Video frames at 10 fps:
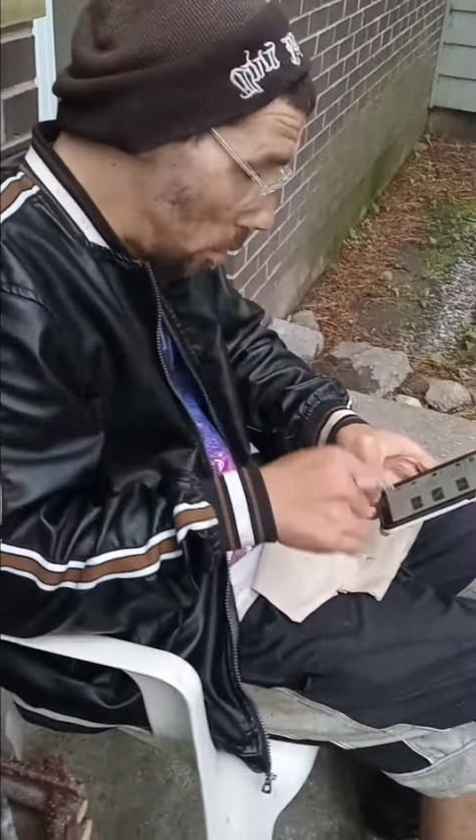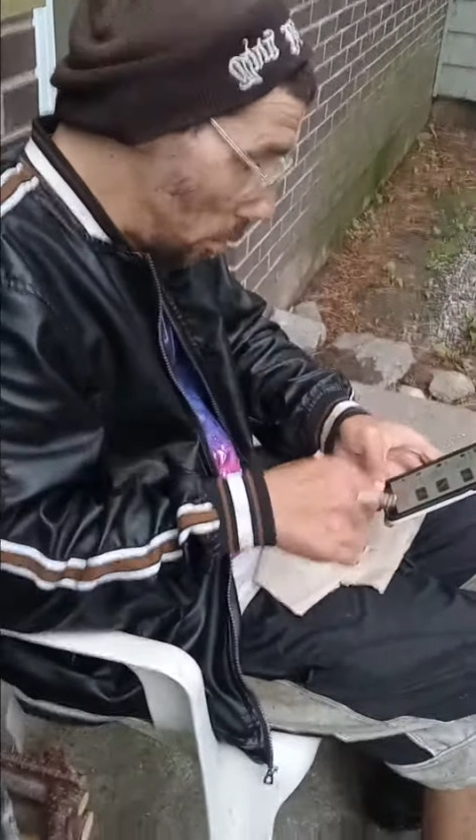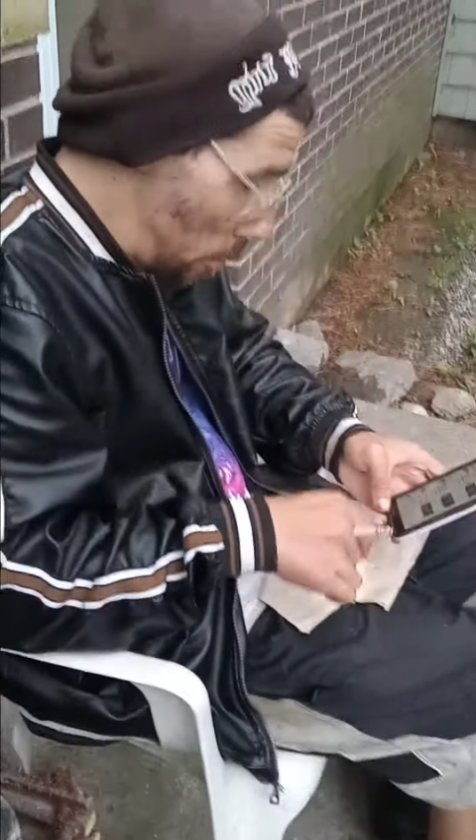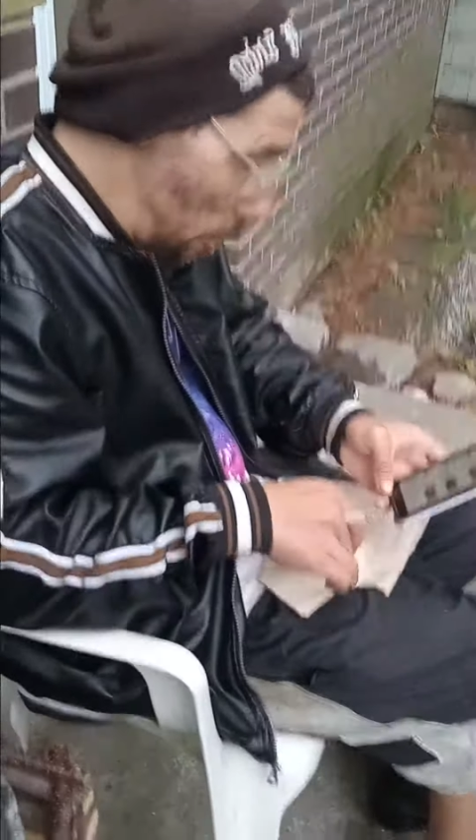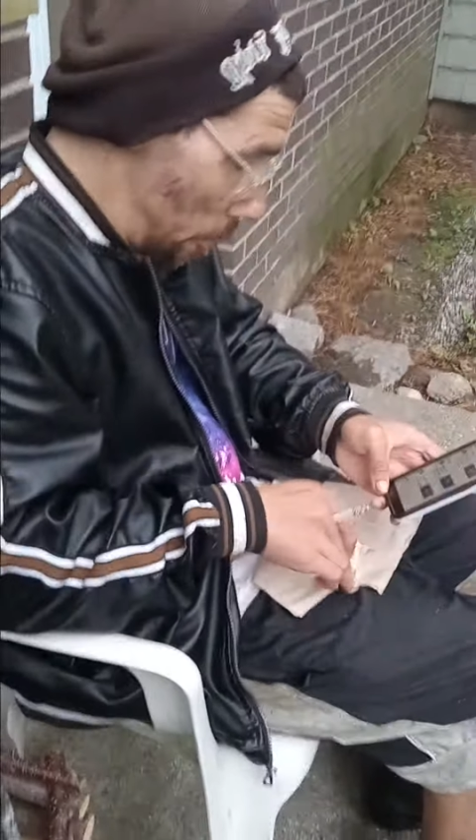
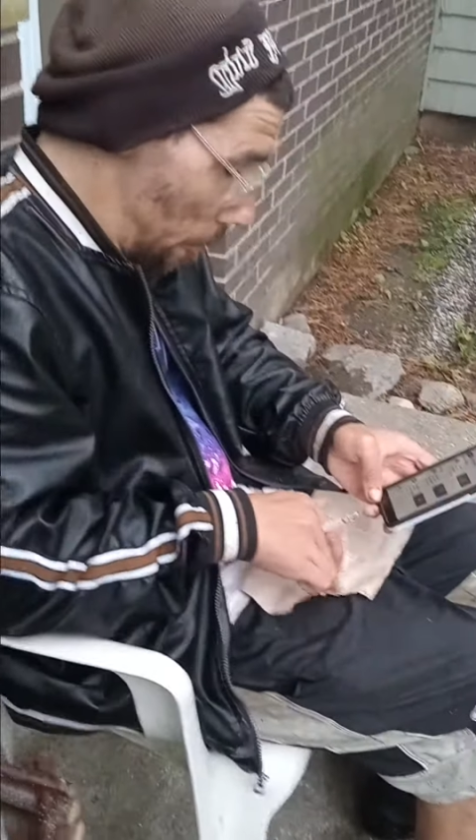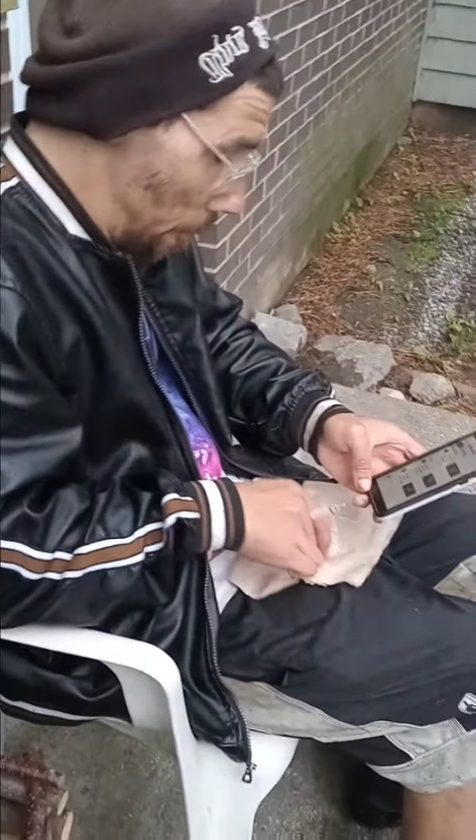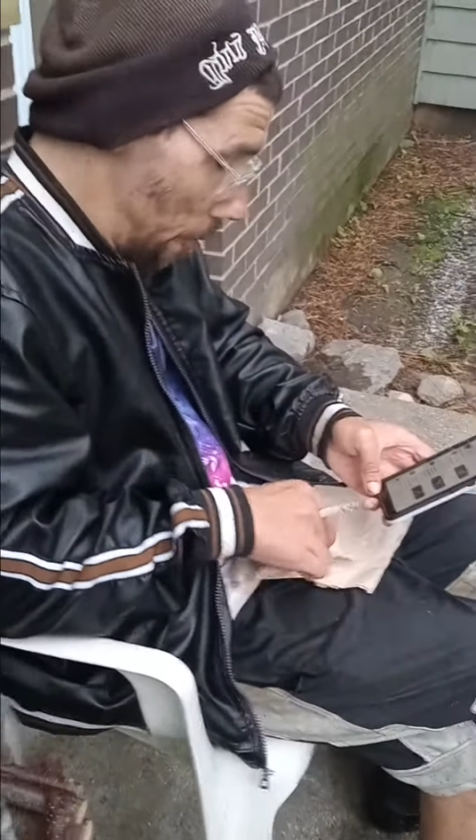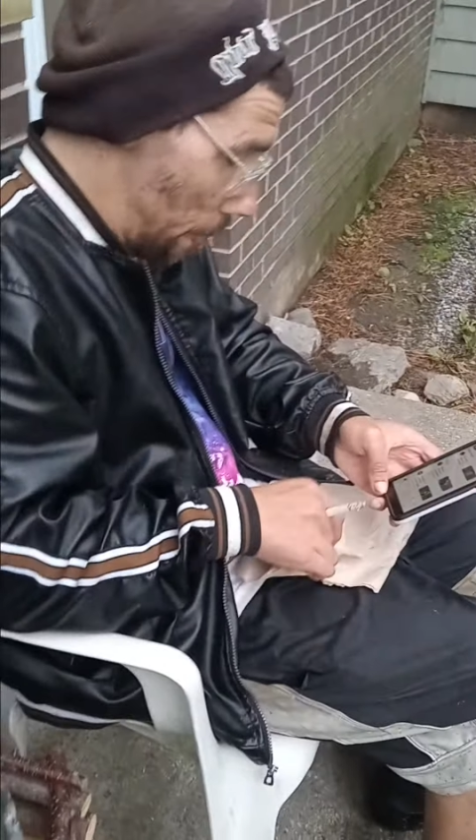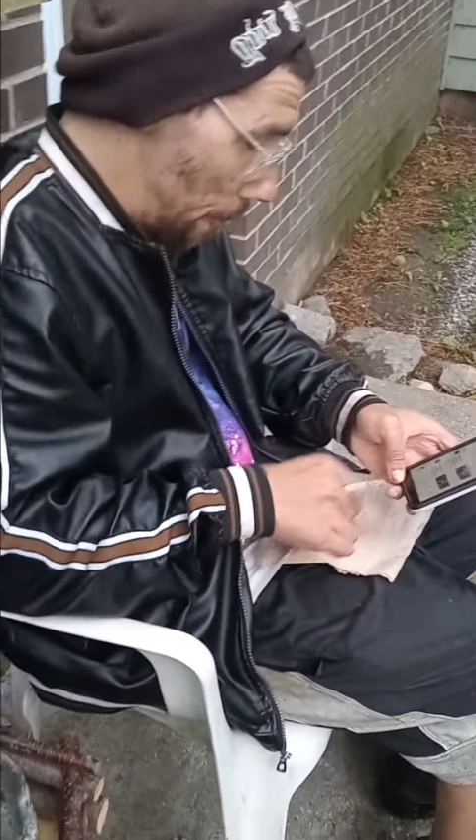Christy was not
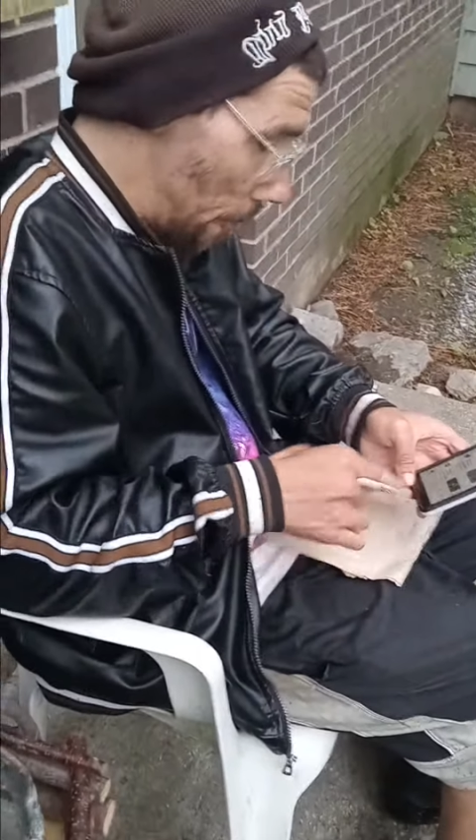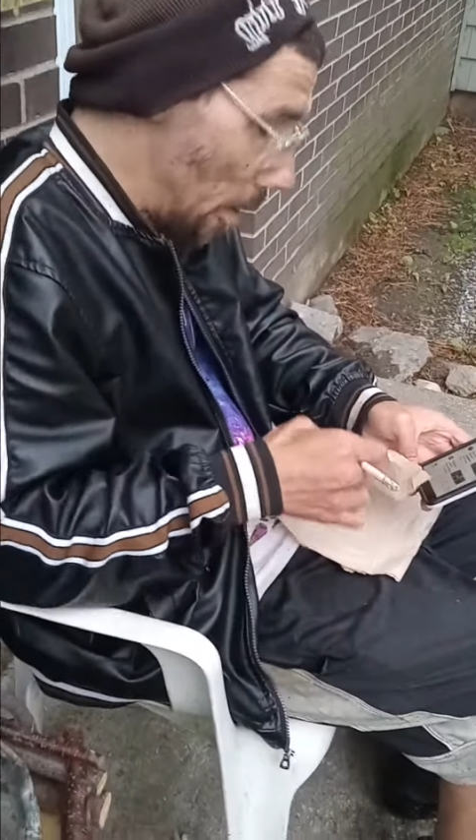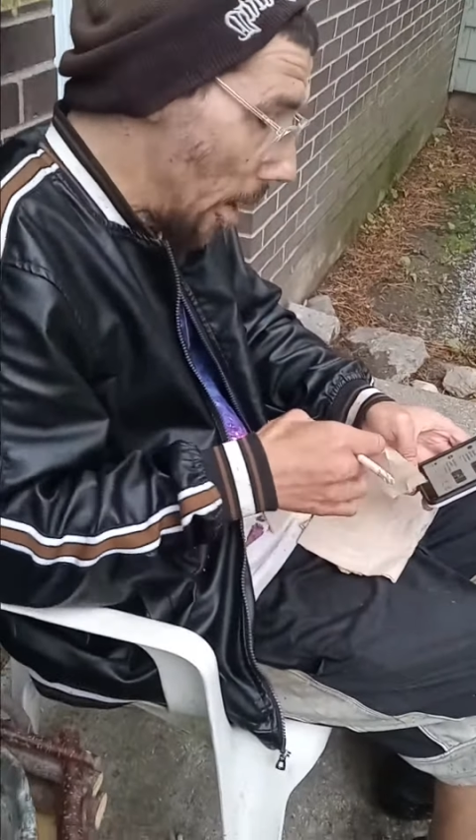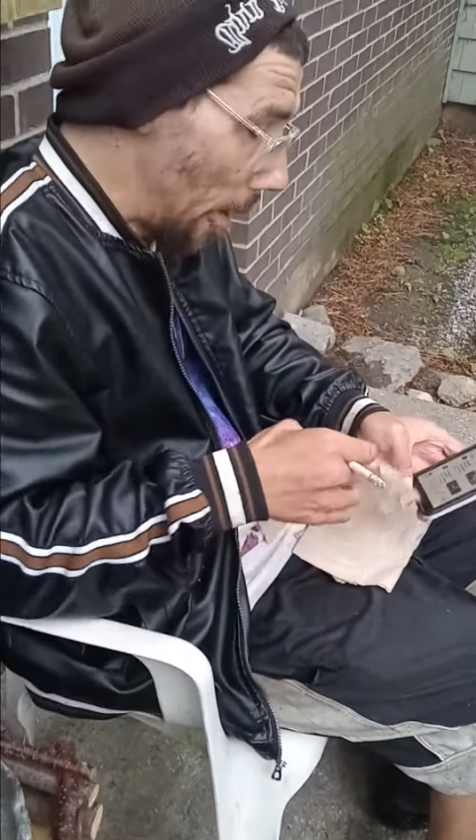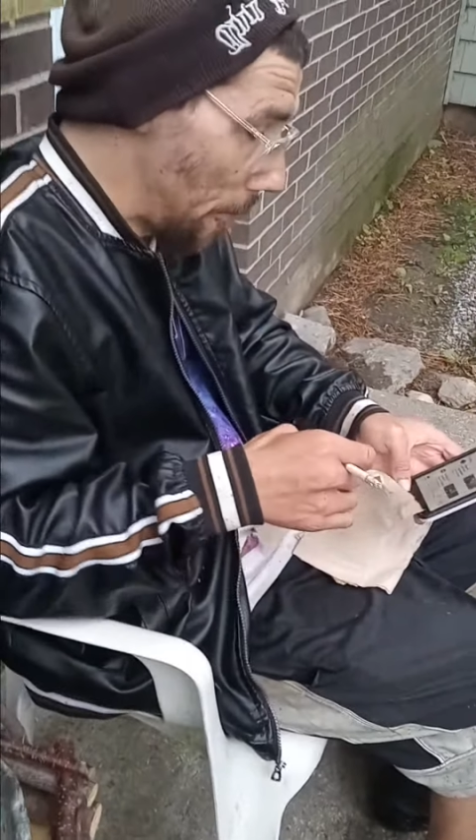feeling well last
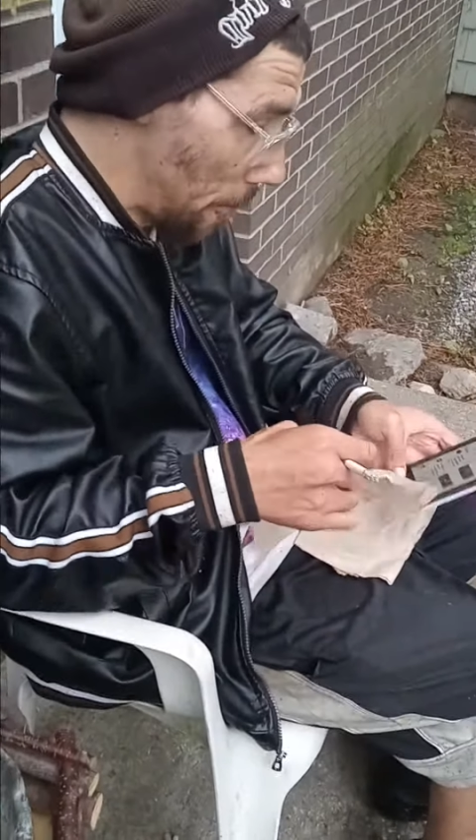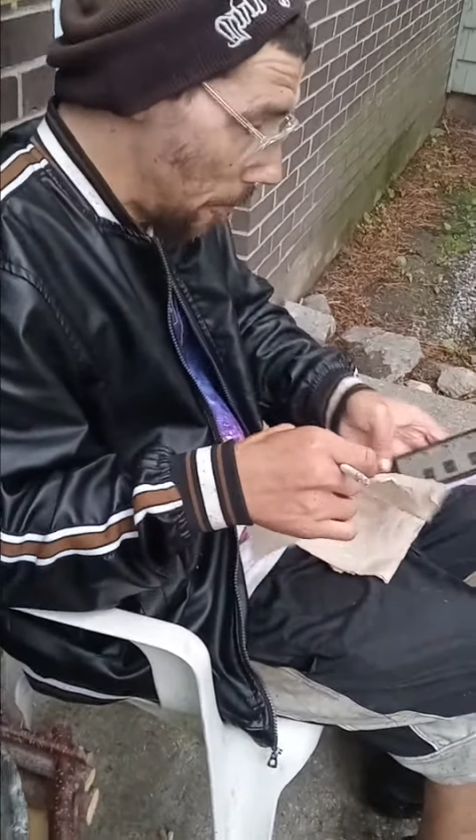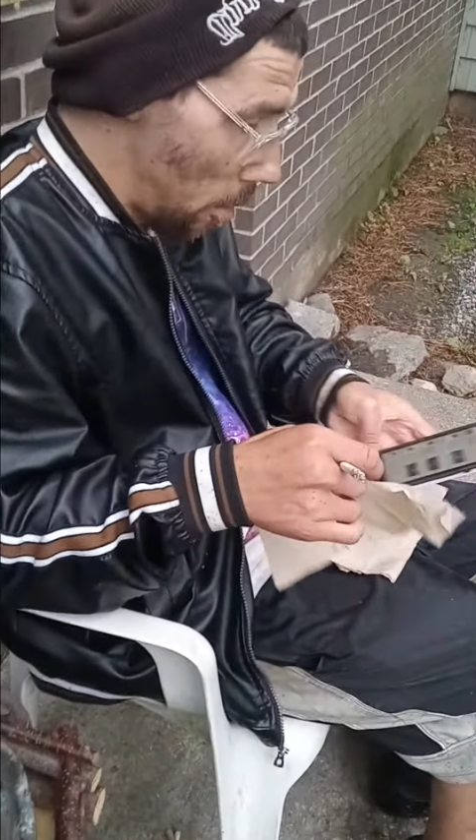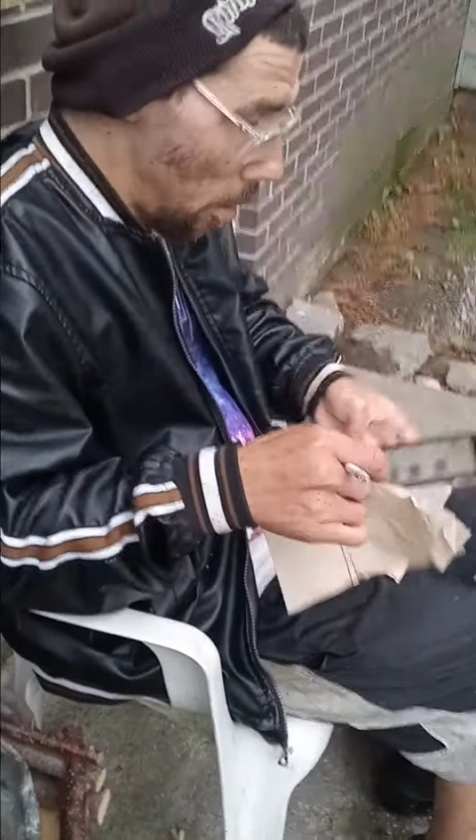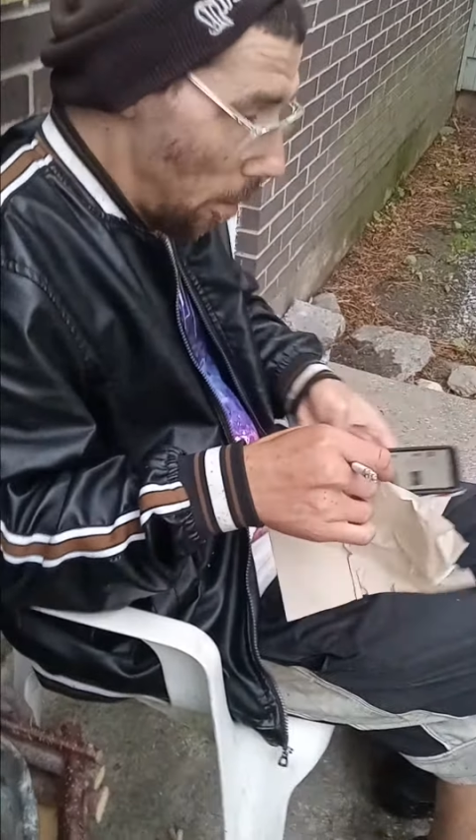yeah. night? That's
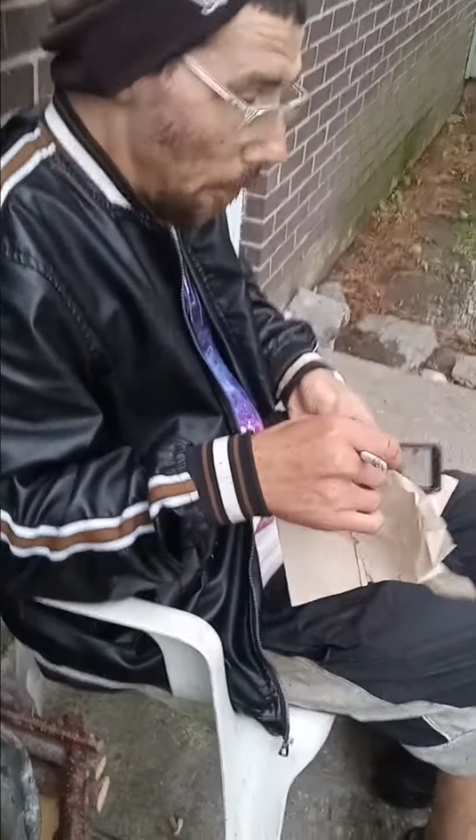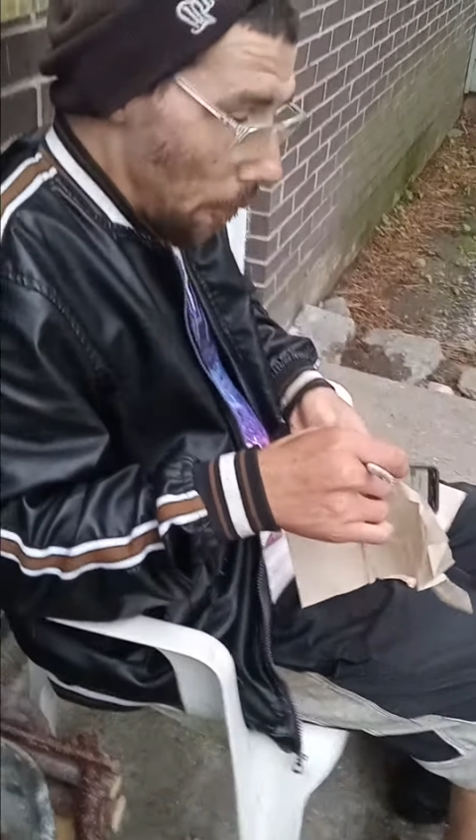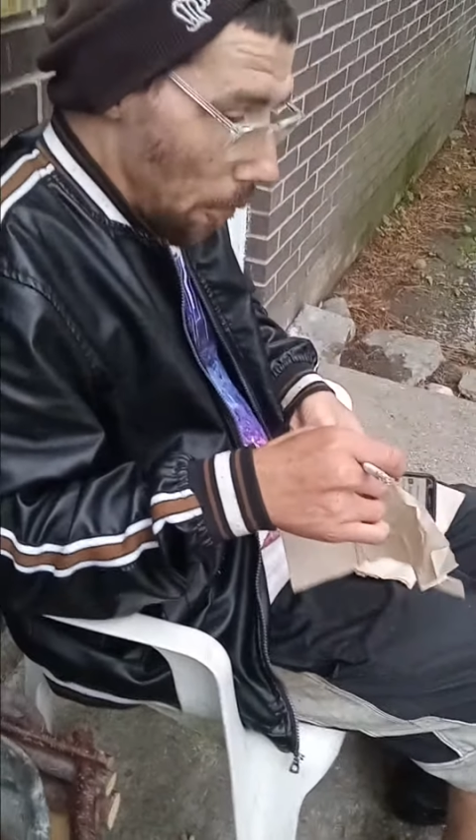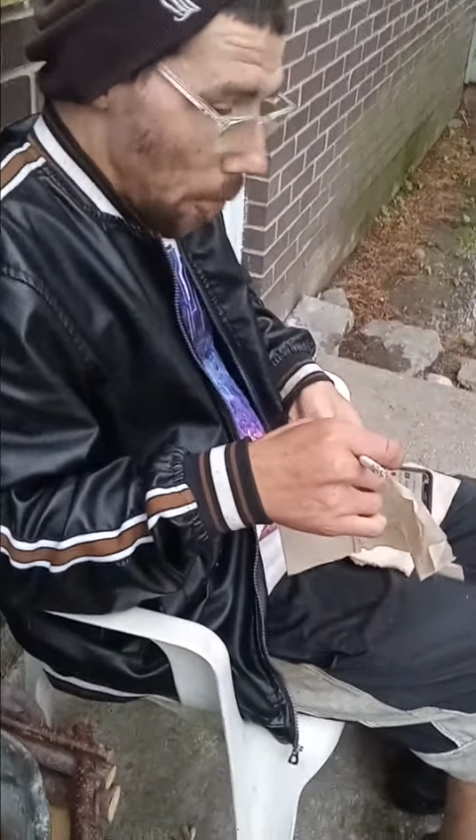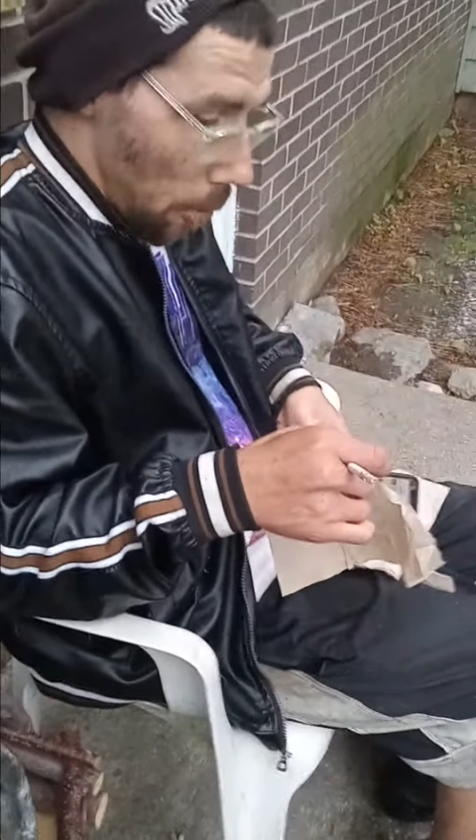why I didn't go.